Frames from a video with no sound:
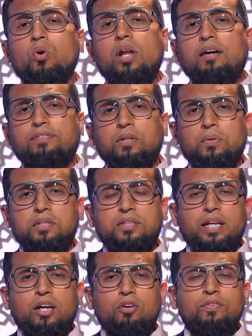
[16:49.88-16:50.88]
all our viewers
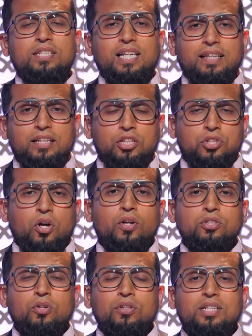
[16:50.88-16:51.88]
there, obviously this show
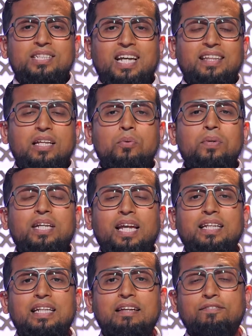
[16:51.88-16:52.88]
is not designed that we
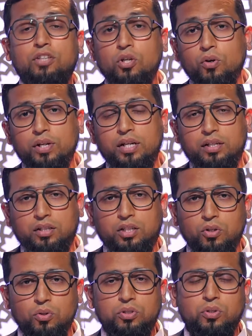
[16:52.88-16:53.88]
can give cure
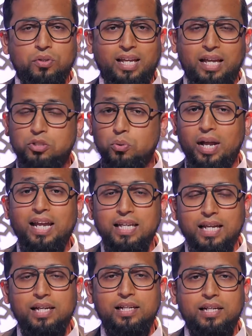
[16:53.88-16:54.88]
to
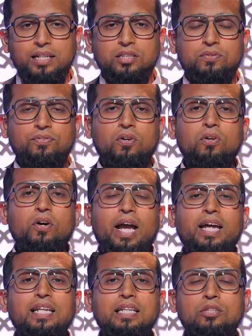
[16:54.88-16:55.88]
any illness for
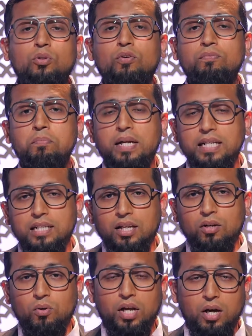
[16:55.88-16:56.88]
any sort of
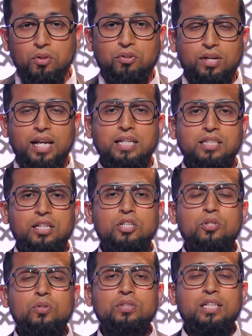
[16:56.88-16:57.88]
medical or health-related
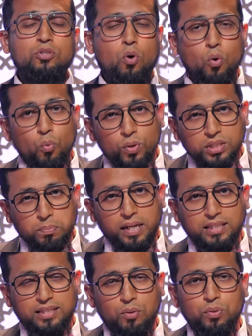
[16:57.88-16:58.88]
issues. It's always
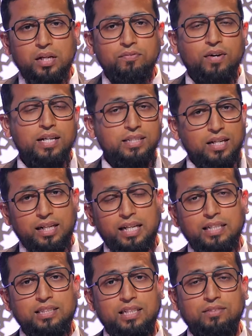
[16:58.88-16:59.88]
best that we advise, and our
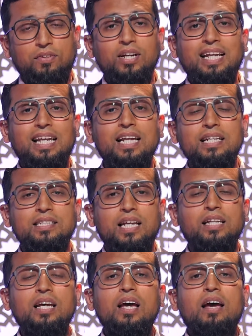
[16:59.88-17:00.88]
guest has very clearly
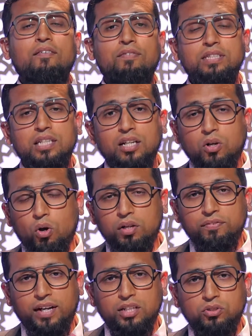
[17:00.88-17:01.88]
said, visit a
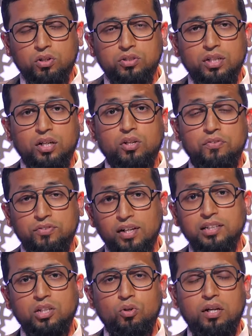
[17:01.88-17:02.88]
qualified doctor,
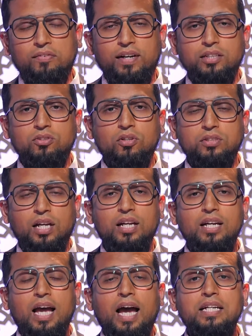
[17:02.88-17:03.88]
consult a qualified doctor,
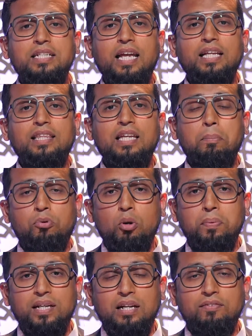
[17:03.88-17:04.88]
and take the appropriate